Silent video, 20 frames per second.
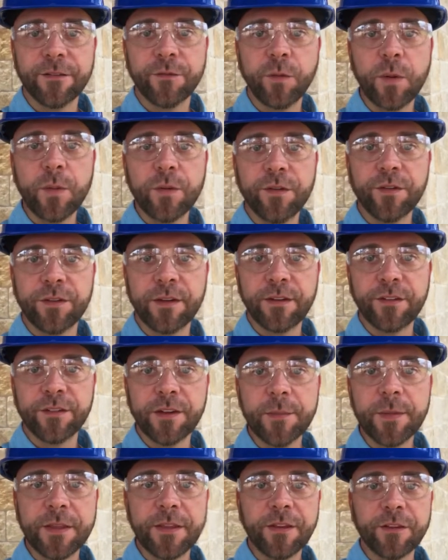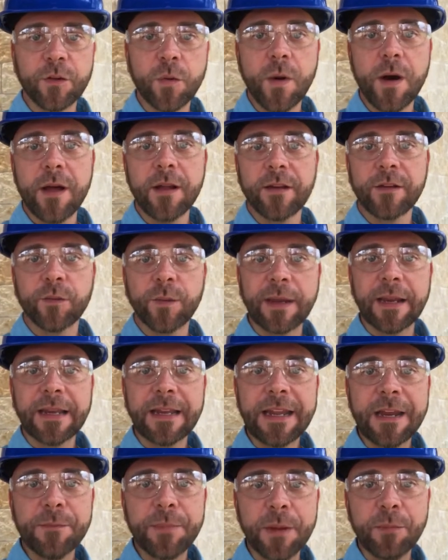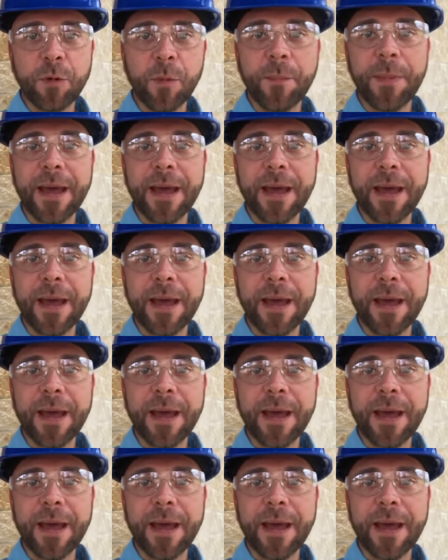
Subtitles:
If we would just exhibit these qualities, we could lead people